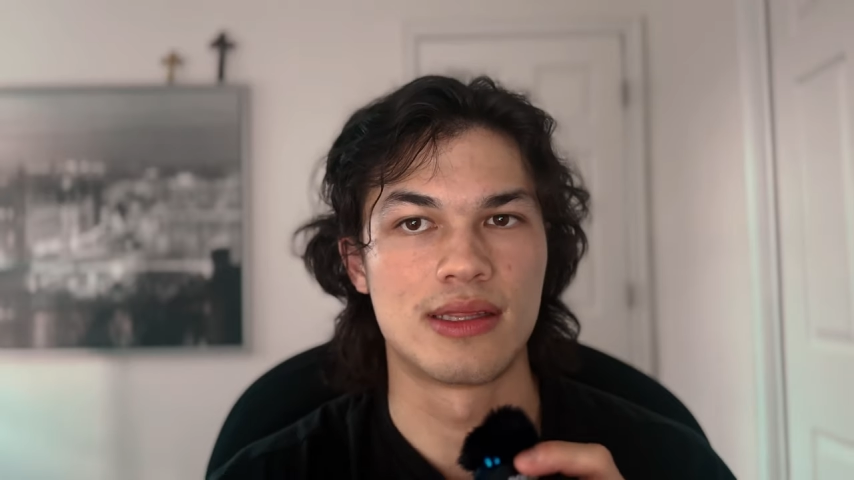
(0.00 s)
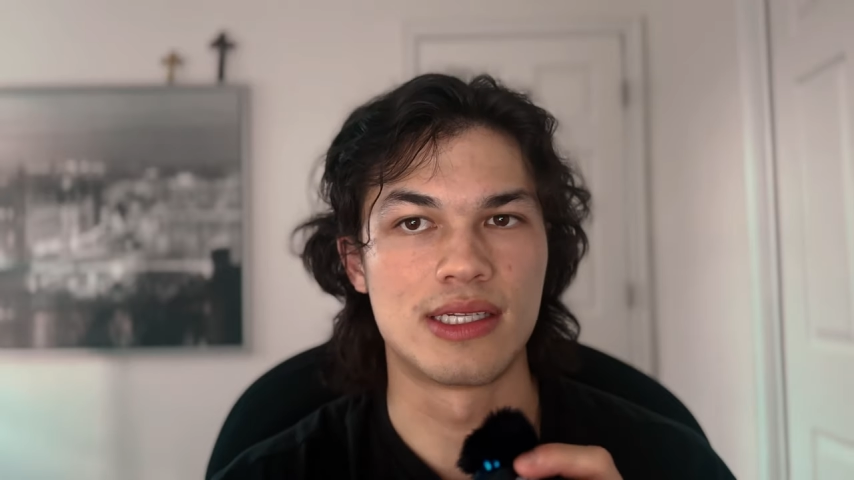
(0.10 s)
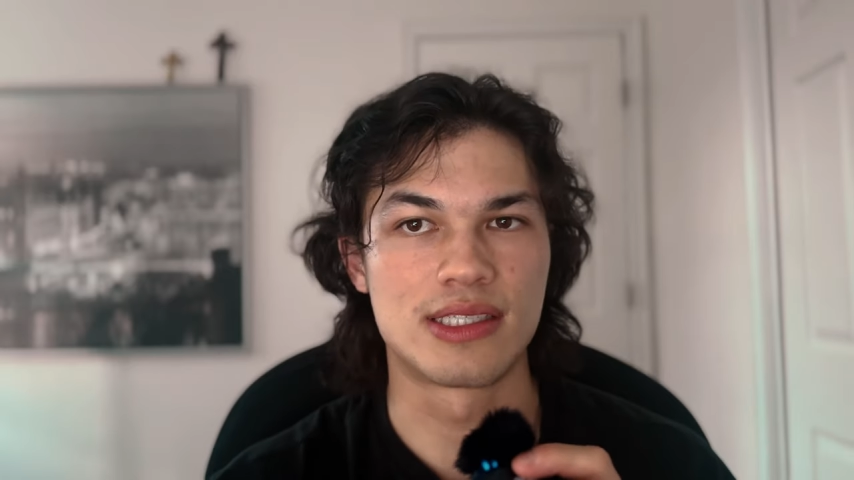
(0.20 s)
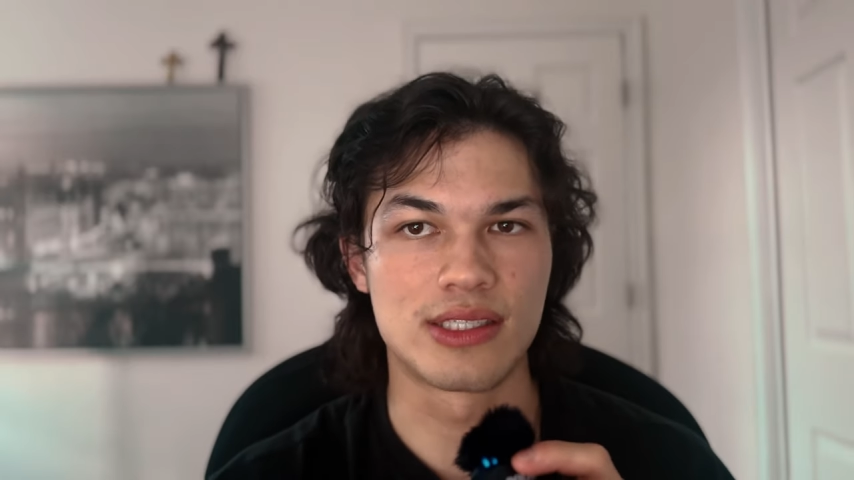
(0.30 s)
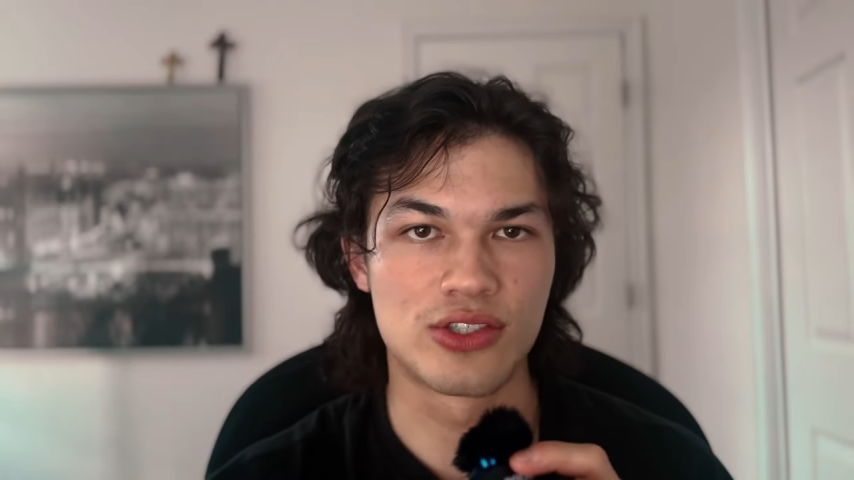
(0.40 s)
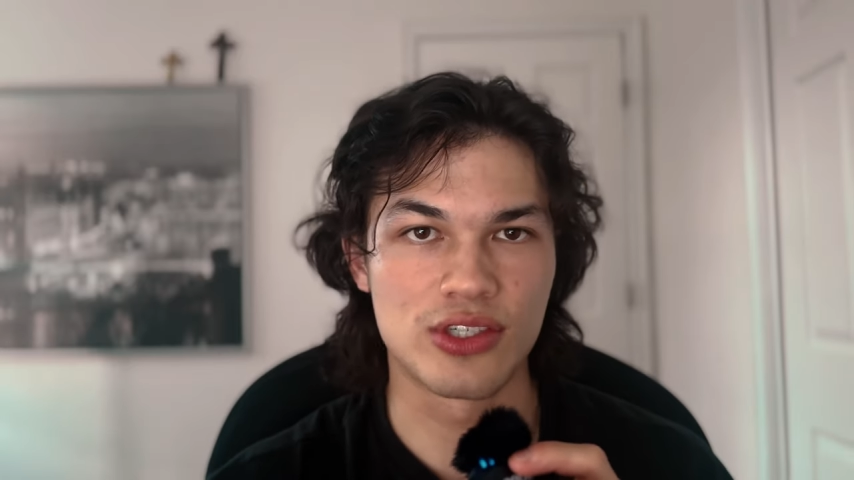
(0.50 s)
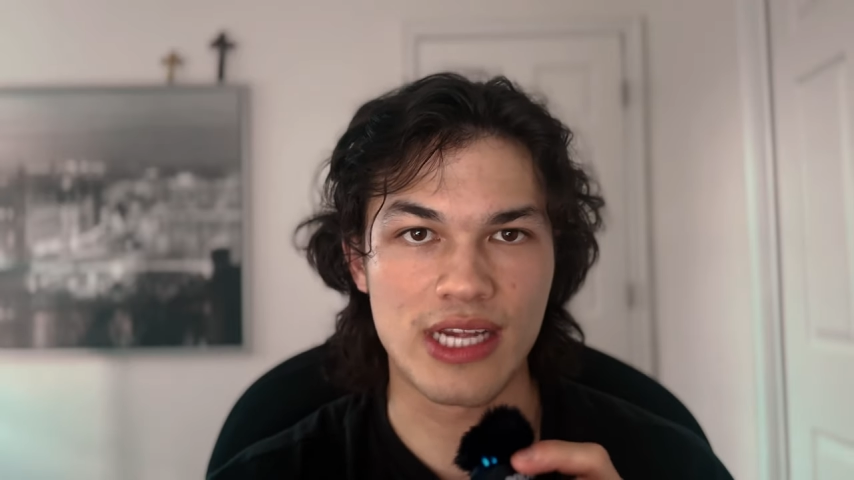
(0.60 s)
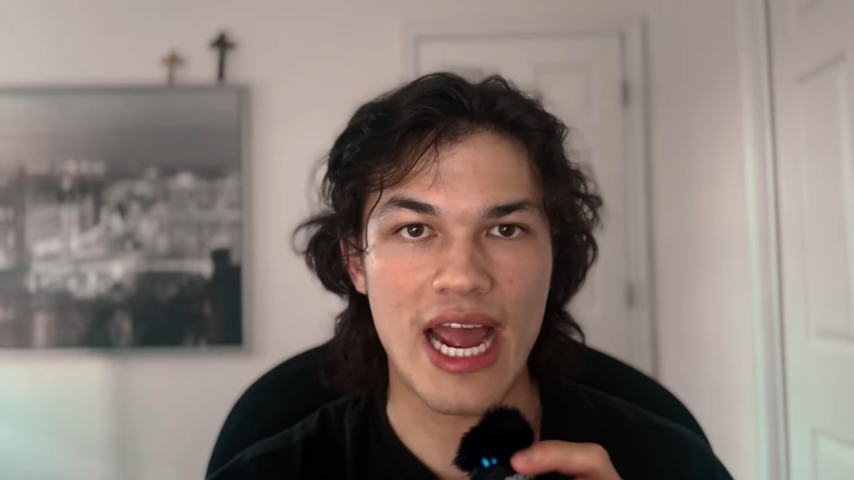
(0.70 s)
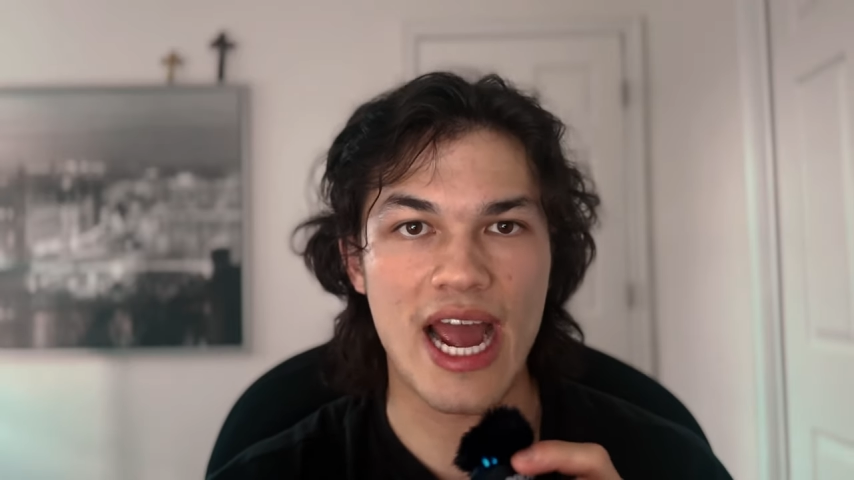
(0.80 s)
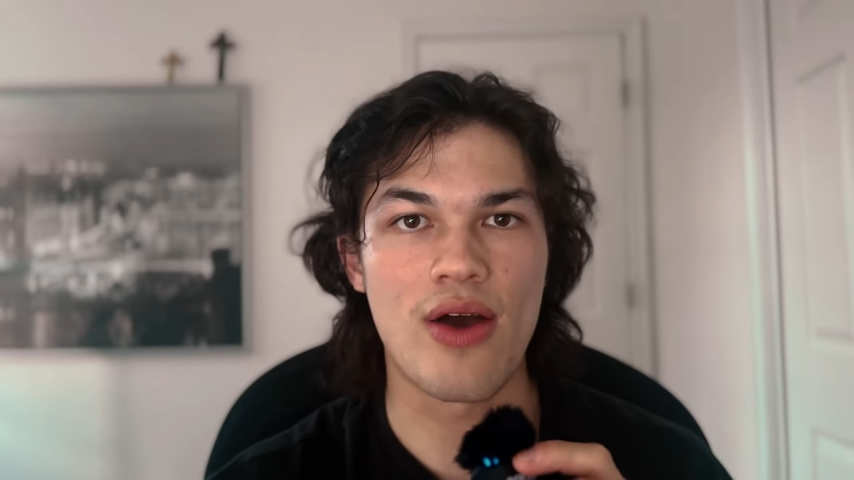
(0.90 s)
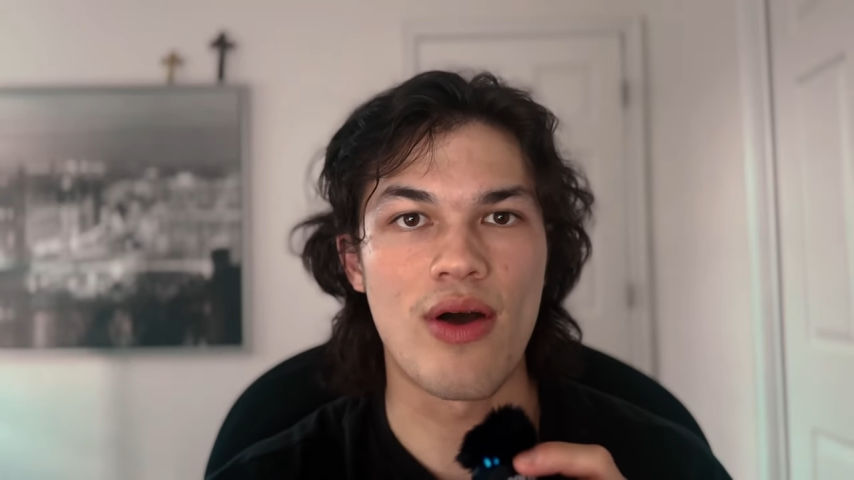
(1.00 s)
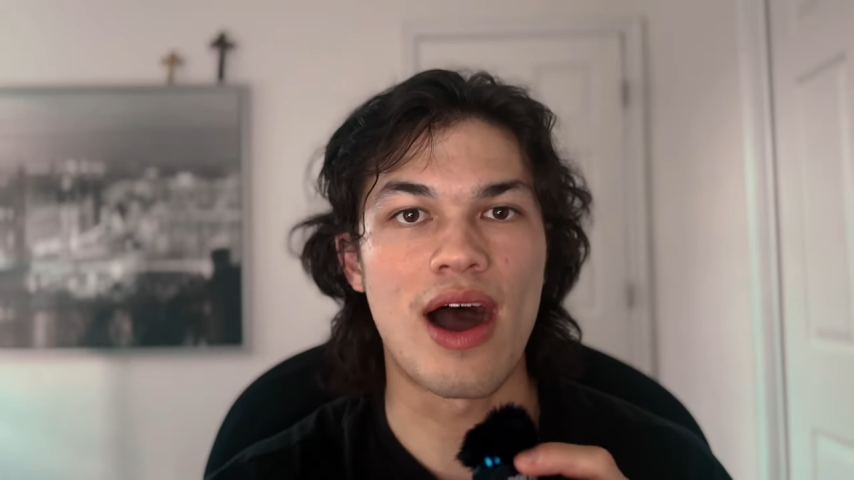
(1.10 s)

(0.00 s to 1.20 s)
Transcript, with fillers: this is just how